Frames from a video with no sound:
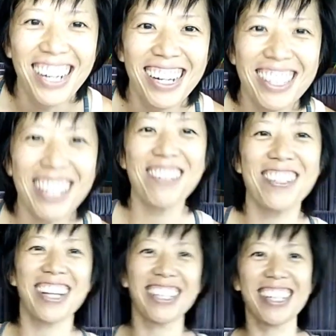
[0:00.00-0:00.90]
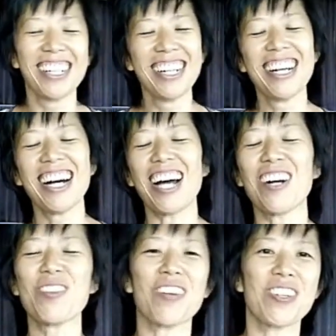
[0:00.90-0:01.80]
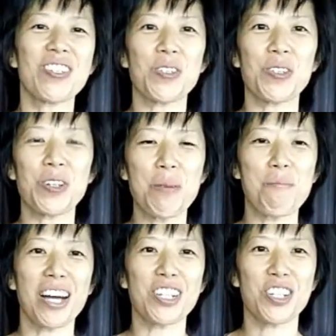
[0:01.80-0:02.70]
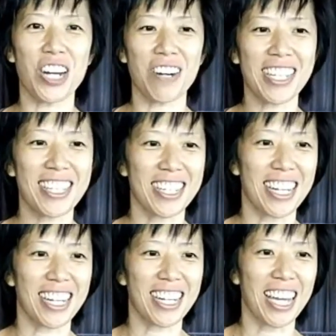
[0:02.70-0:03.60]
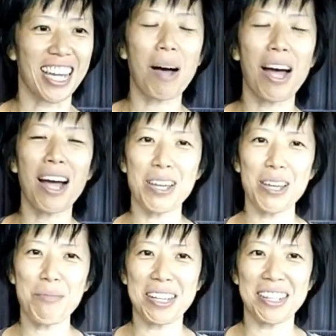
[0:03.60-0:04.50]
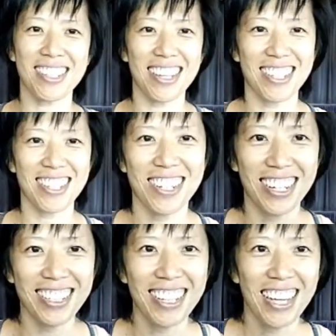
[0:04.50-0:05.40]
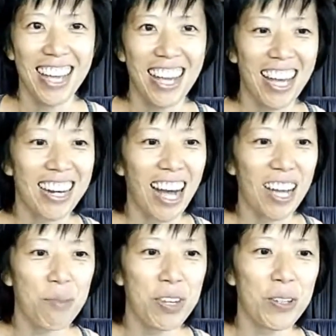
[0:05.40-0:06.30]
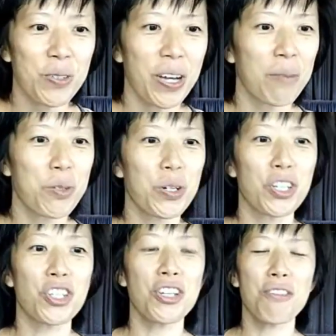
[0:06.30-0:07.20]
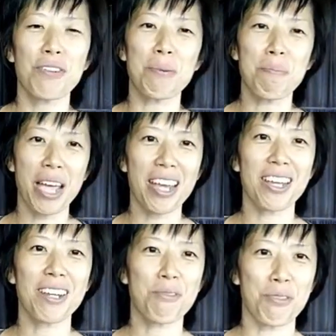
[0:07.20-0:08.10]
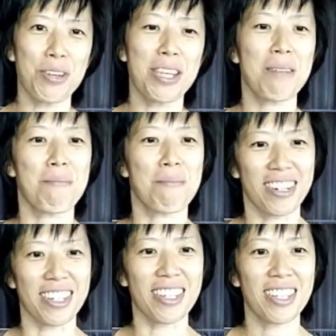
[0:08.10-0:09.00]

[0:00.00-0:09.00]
Thank you, Stanley. I hope you have enjoyed my sharing today. My name is Sasa Chian, and I'm here to help you achieve a pain-free body.